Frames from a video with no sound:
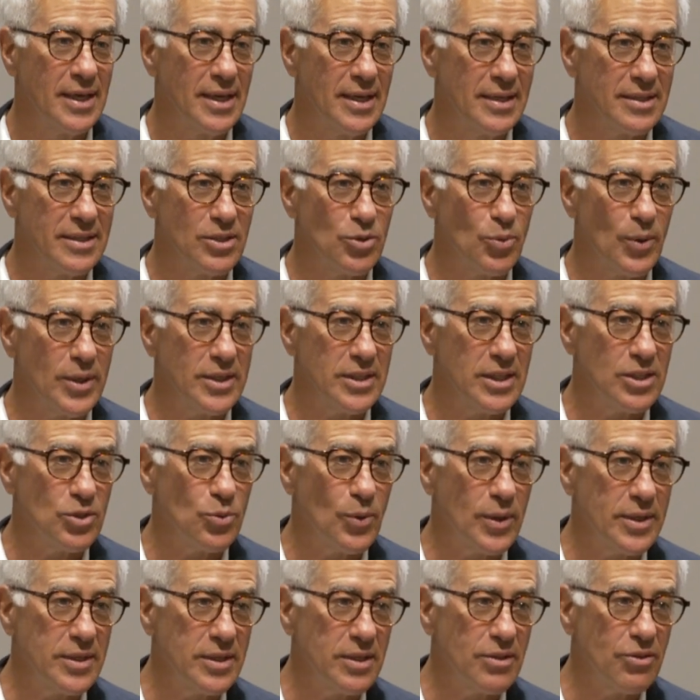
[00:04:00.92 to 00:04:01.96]
the
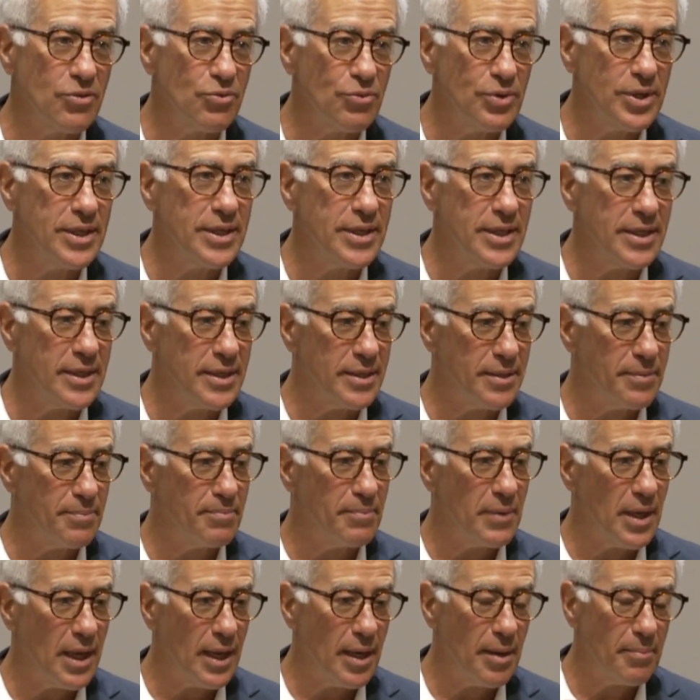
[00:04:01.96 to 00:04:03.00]
2023
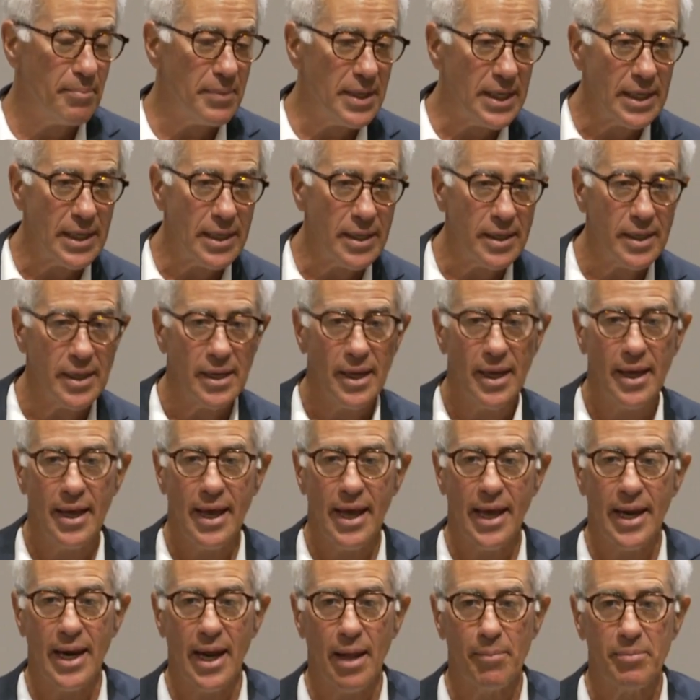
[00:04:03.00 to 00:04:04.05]
meeting.
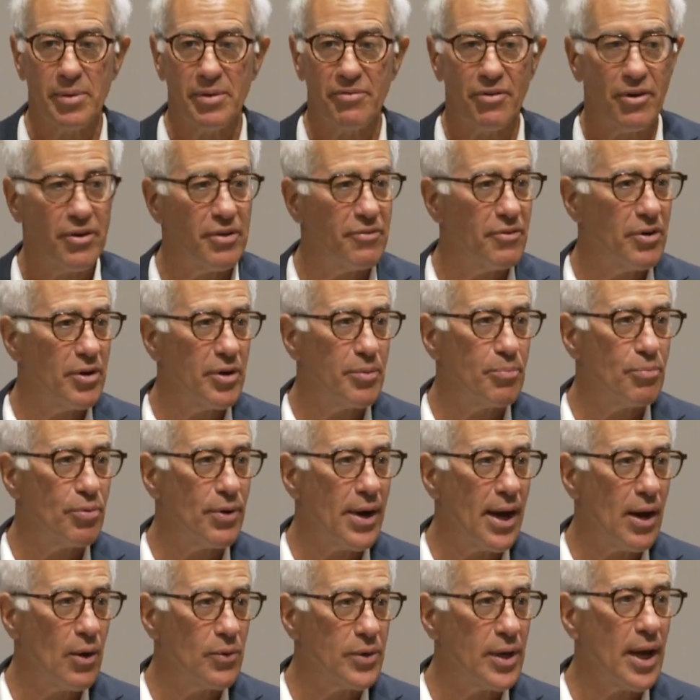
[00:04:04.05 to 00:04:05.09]
And I'll be very, very
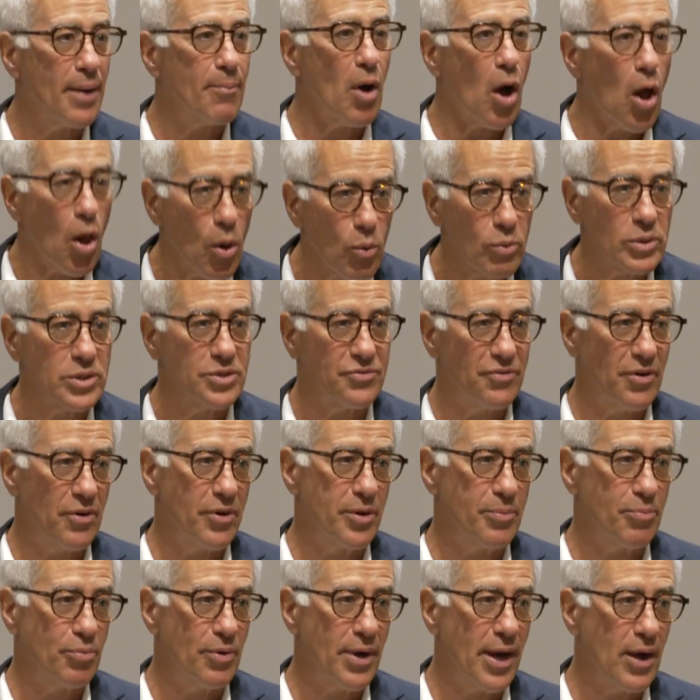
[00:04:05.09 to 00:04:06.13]
proud. I'm always very
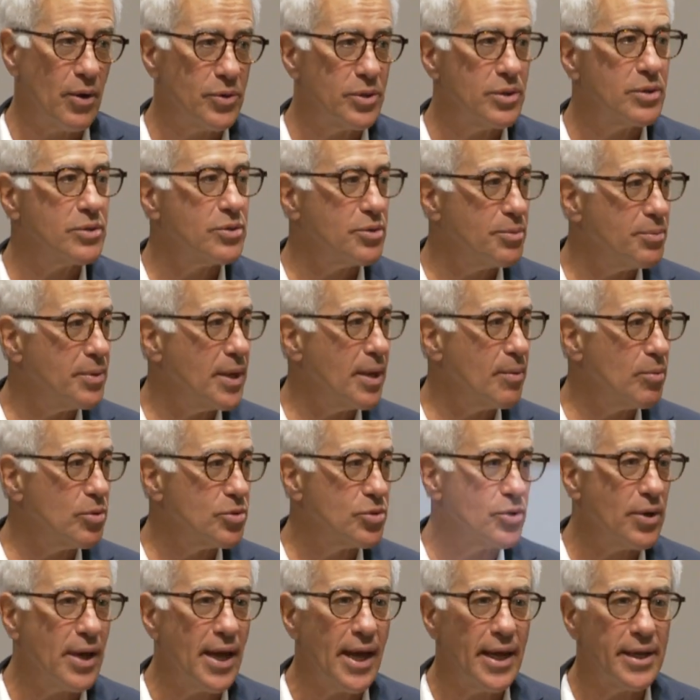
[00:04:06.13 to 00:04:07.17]
proud to be able
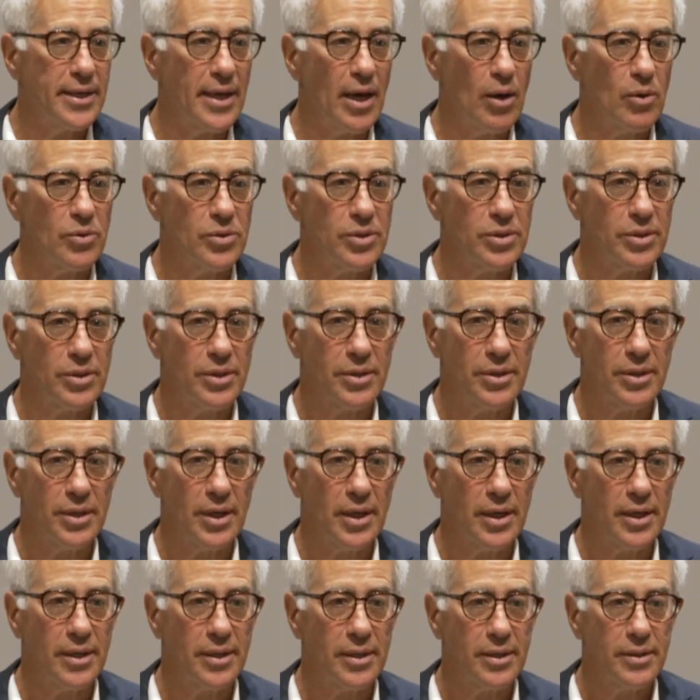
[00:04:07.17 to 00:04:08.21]
to hand out
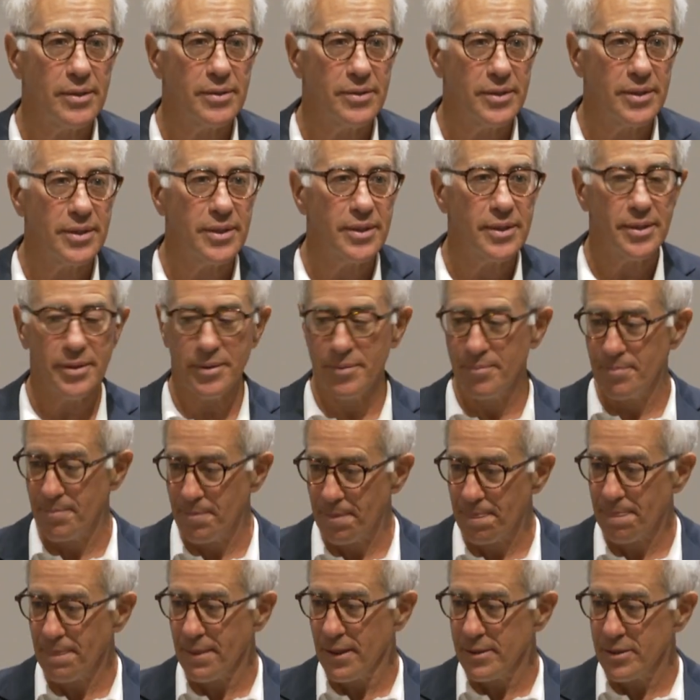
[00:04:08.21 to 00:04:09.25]
the
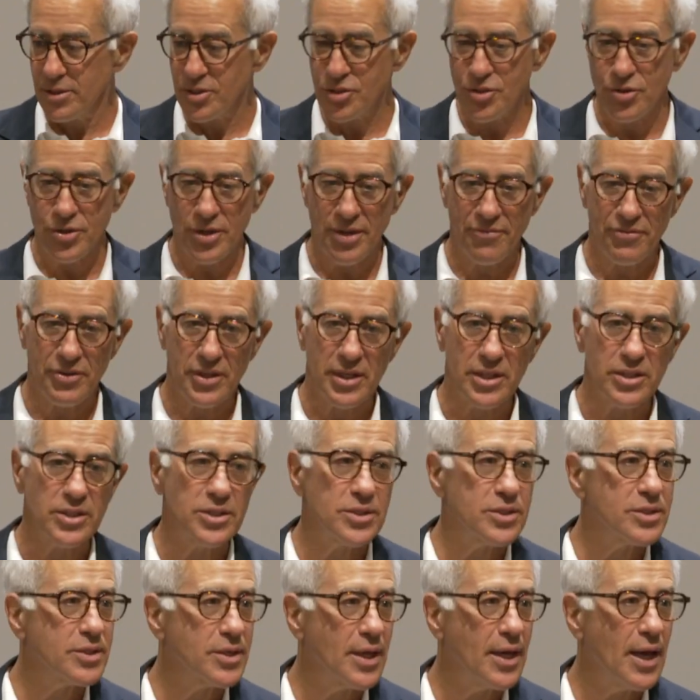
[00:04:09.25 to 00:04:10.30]

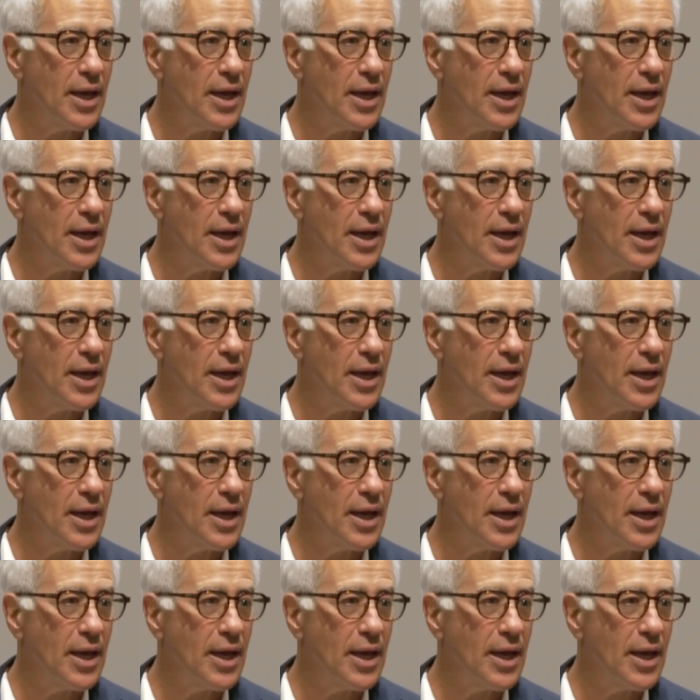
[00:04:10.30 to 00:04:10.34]
certificates.